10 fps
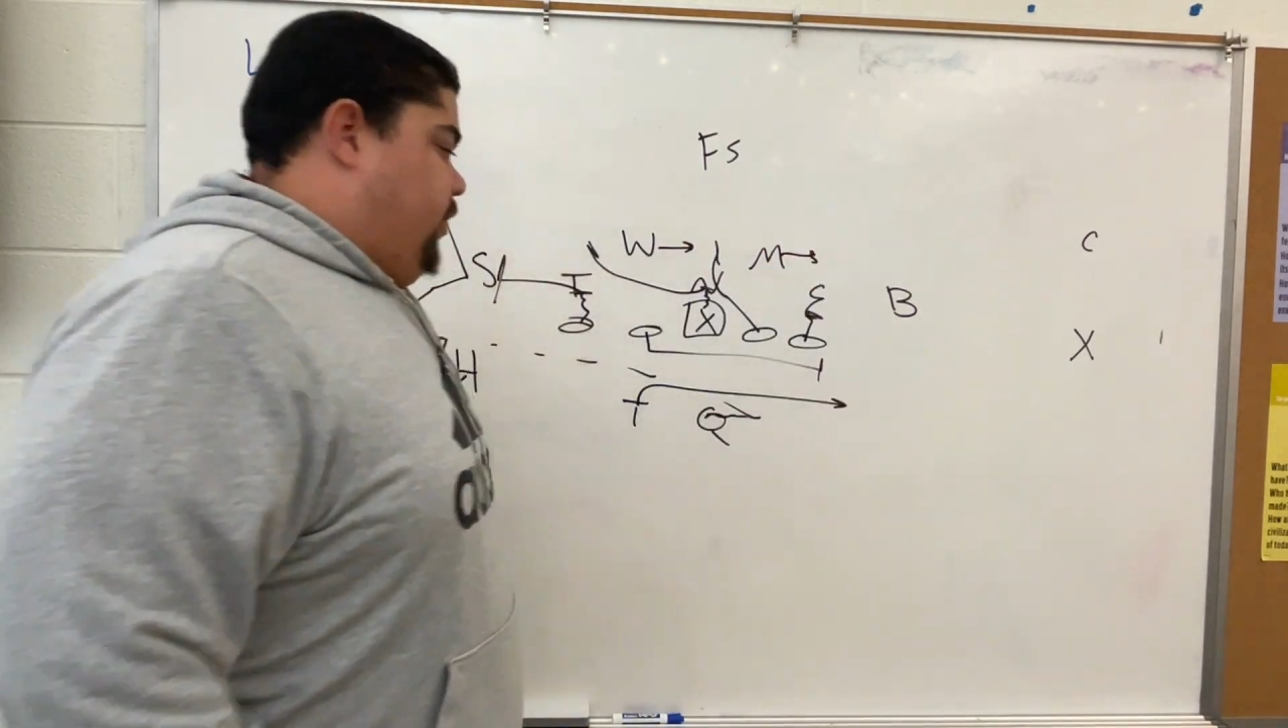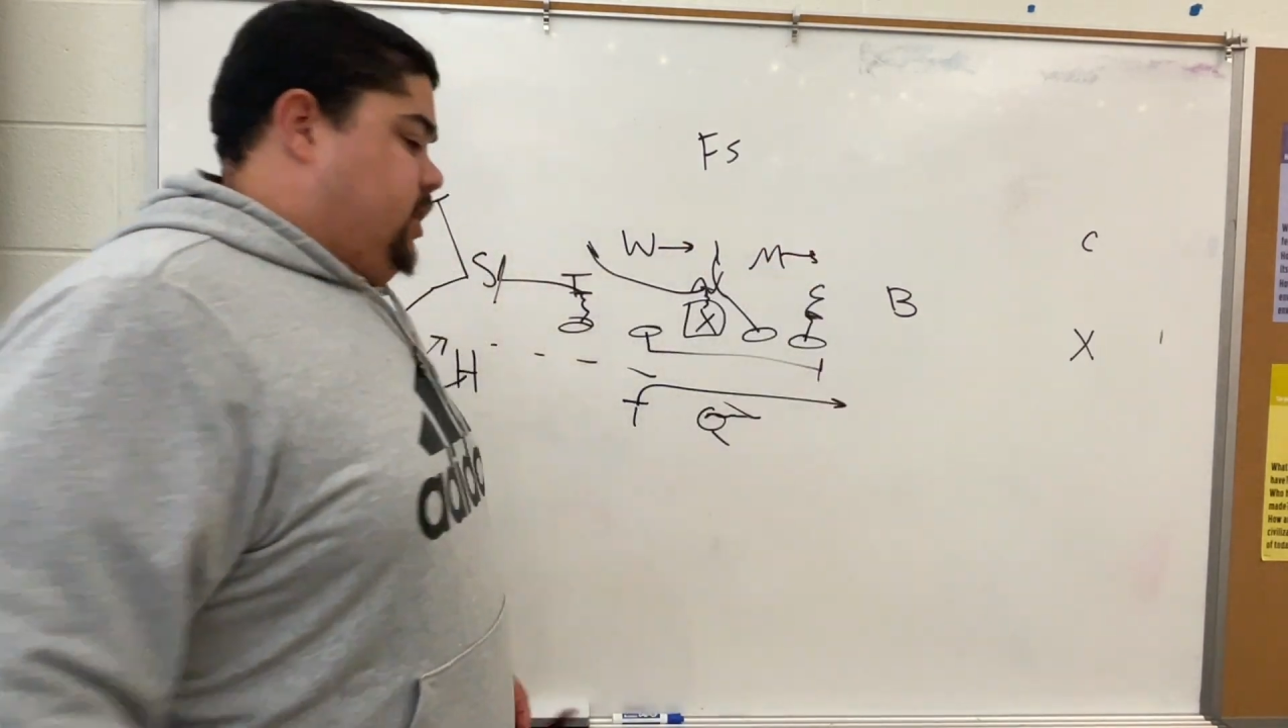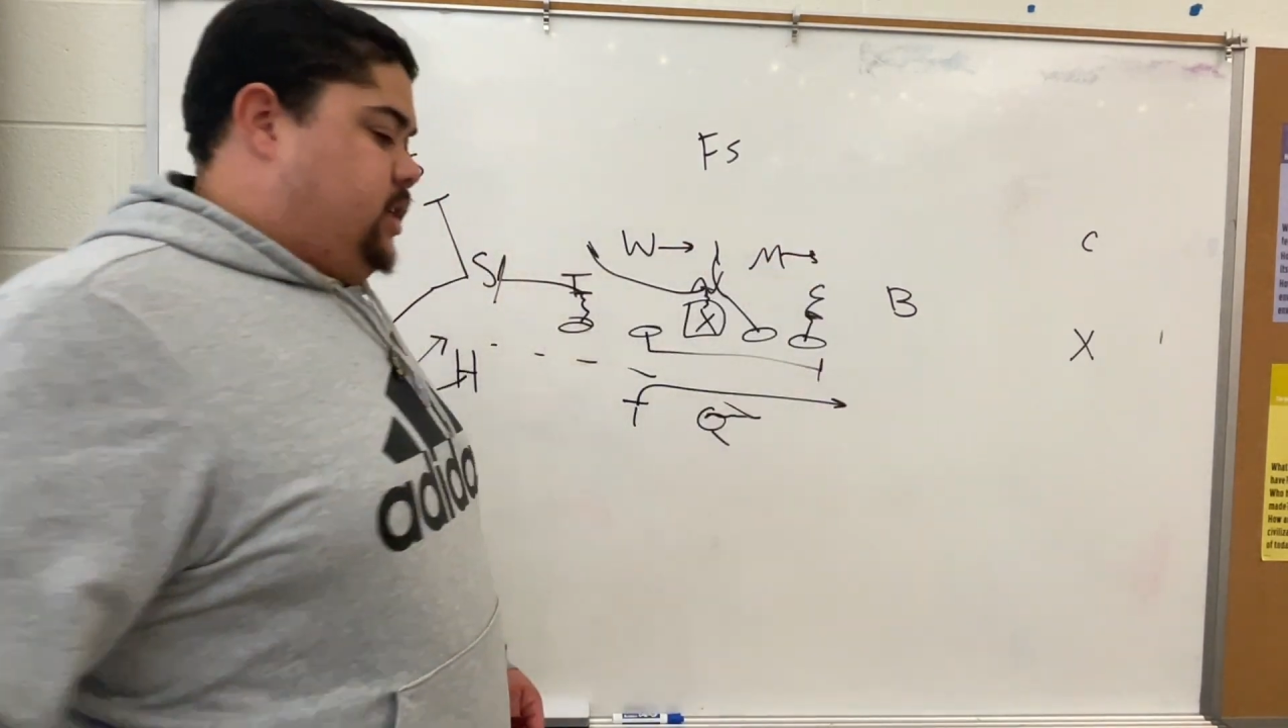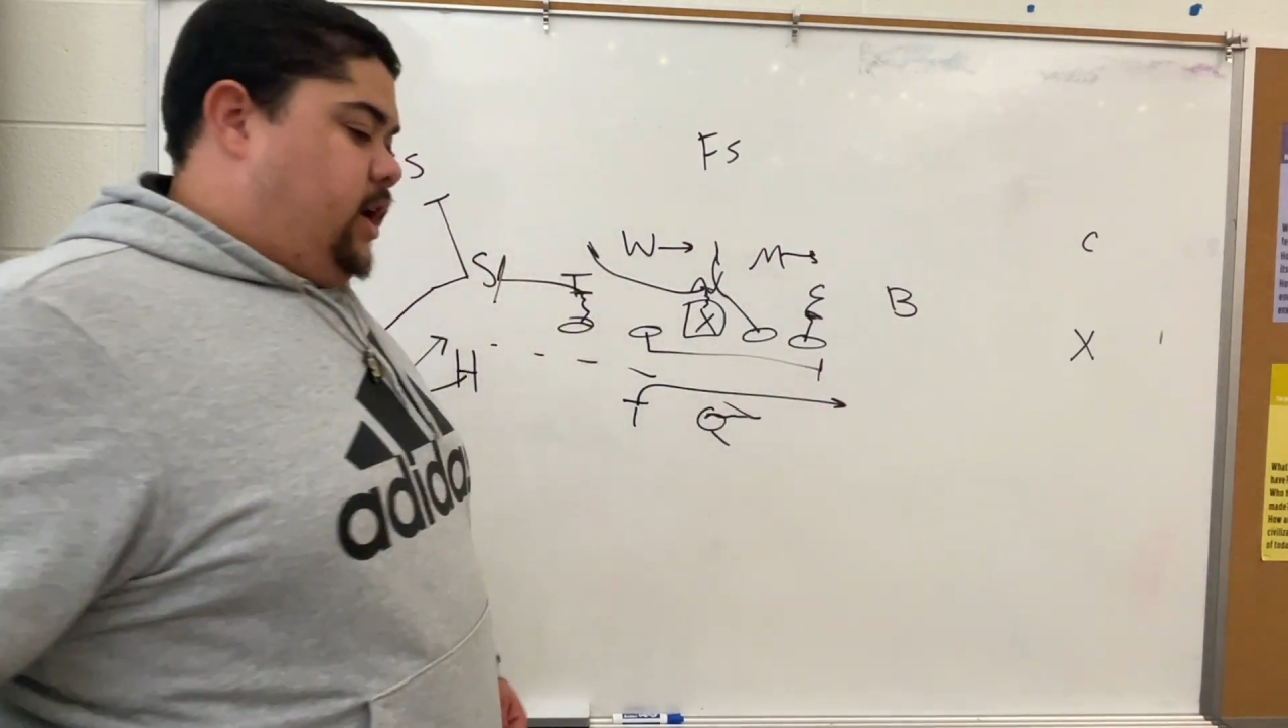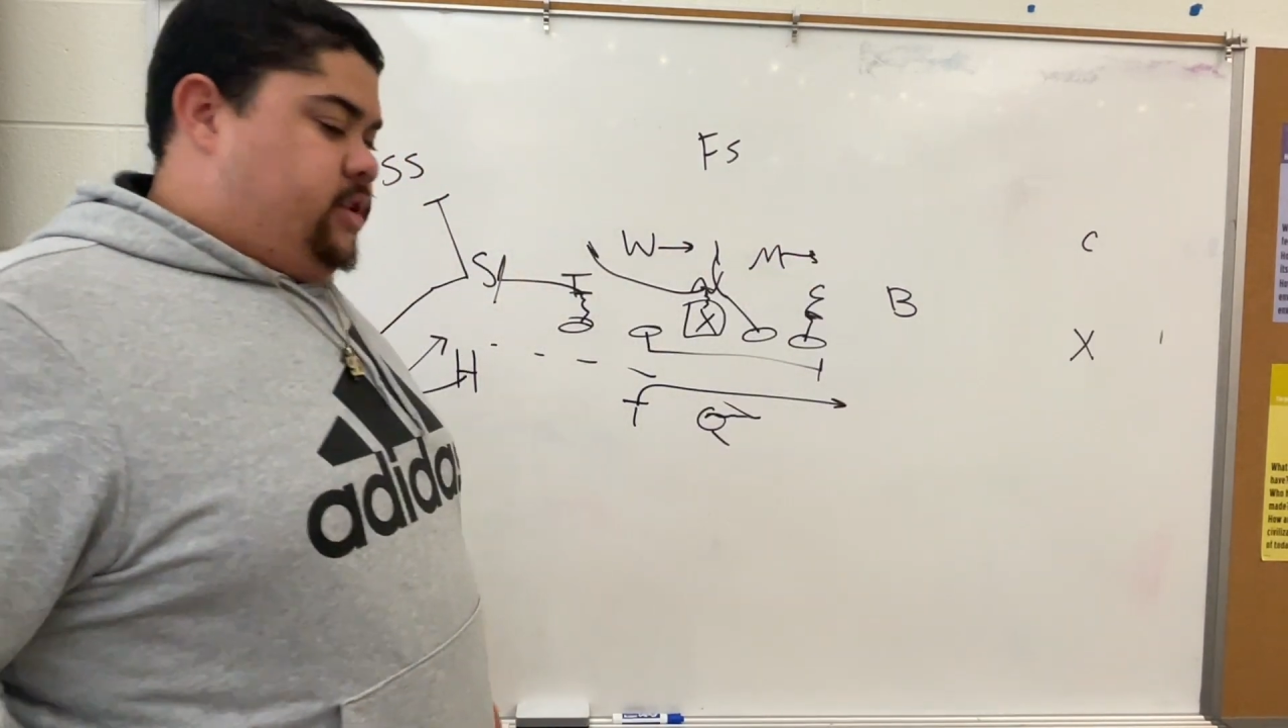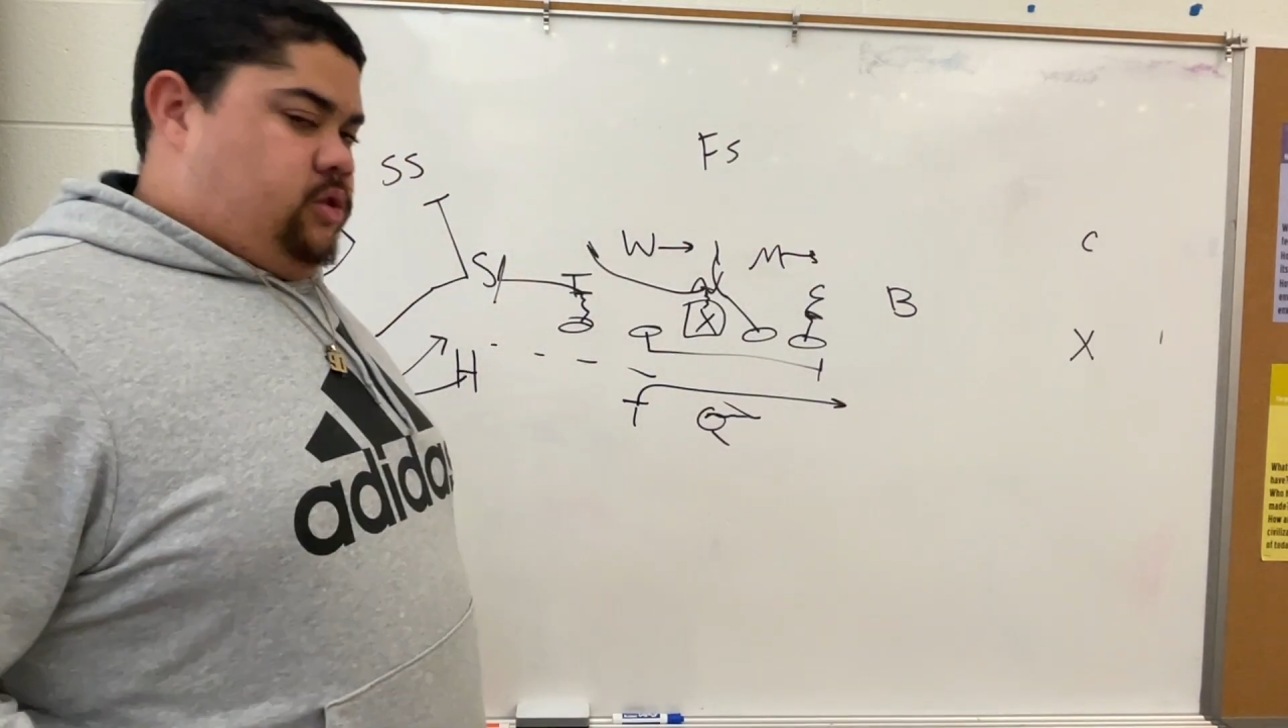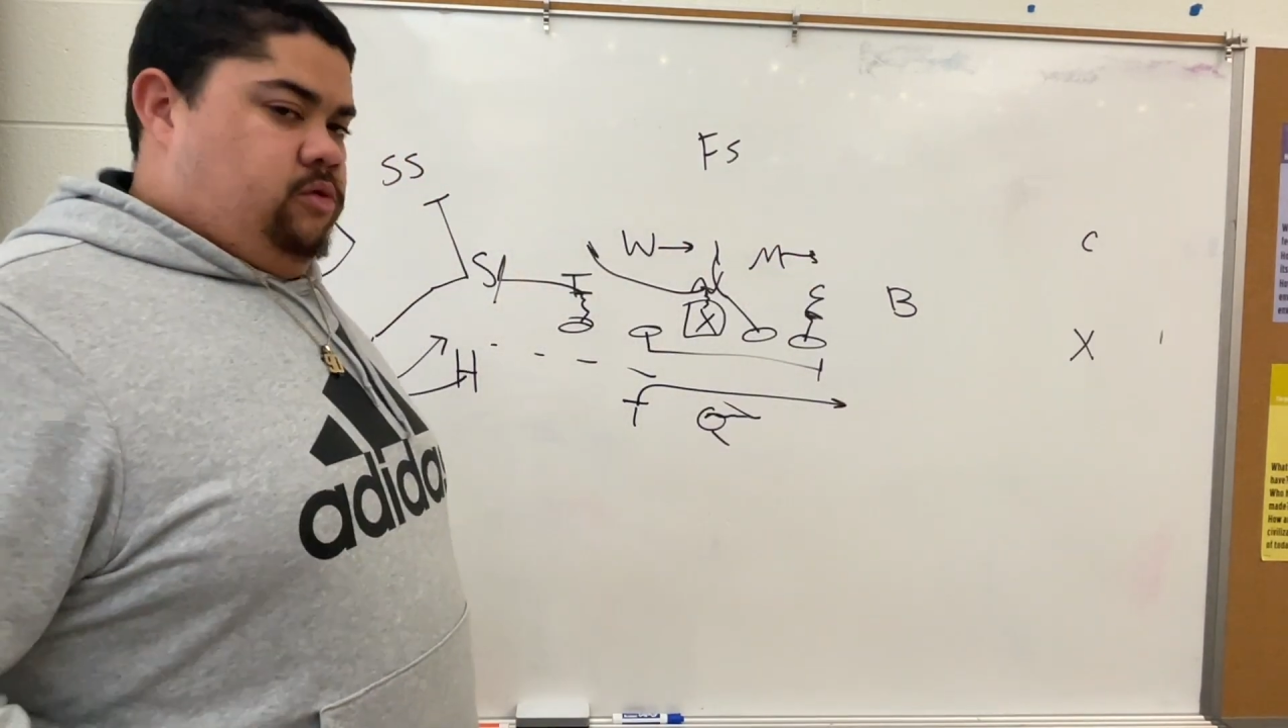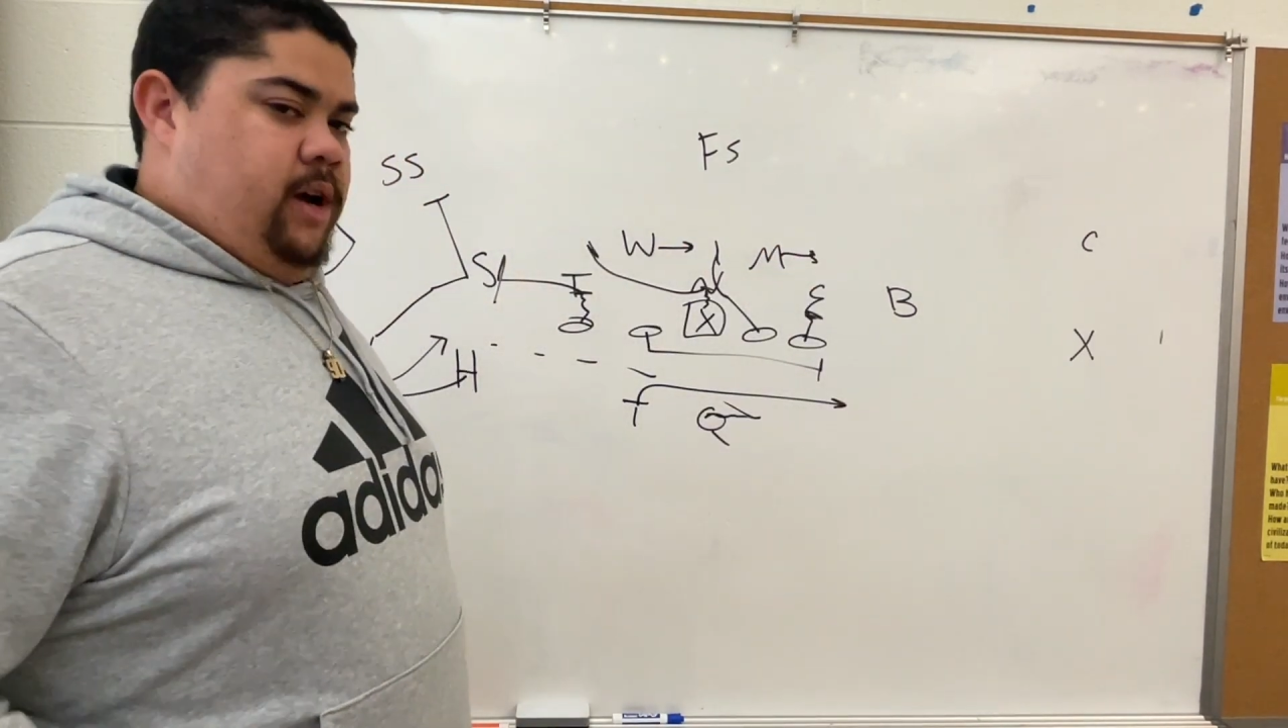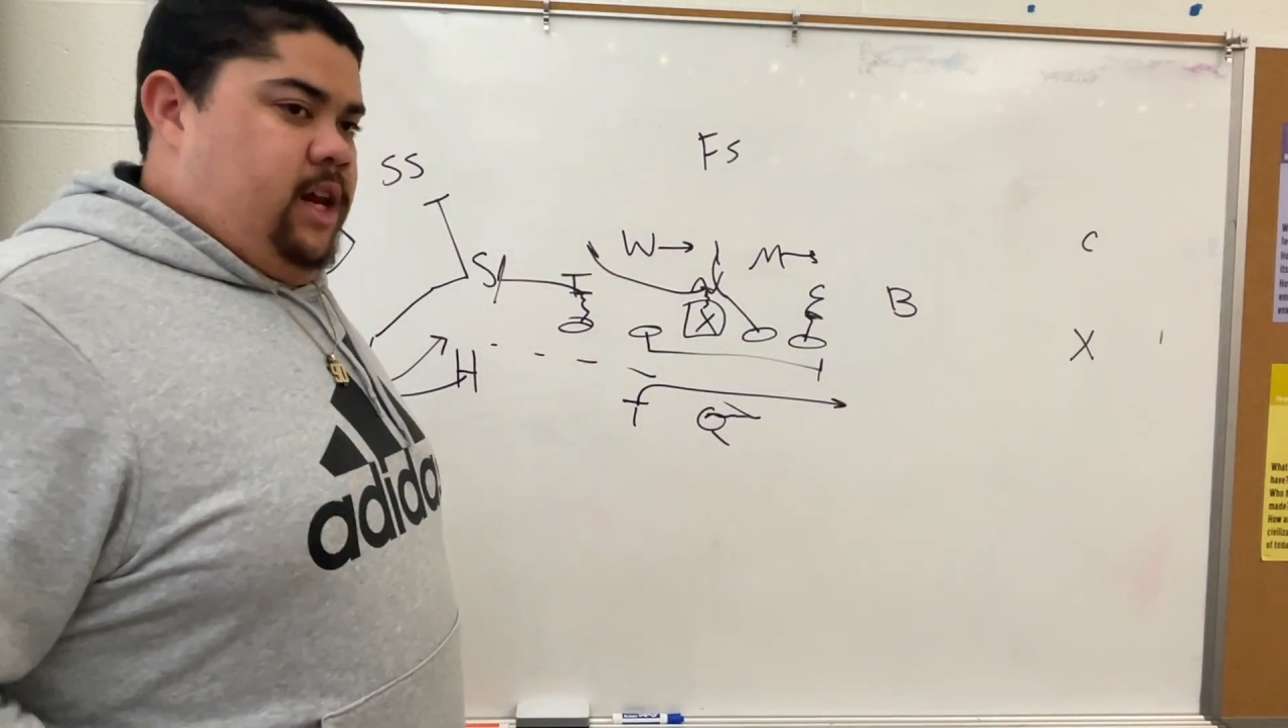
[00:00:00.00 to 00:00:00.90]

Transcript: it does, great.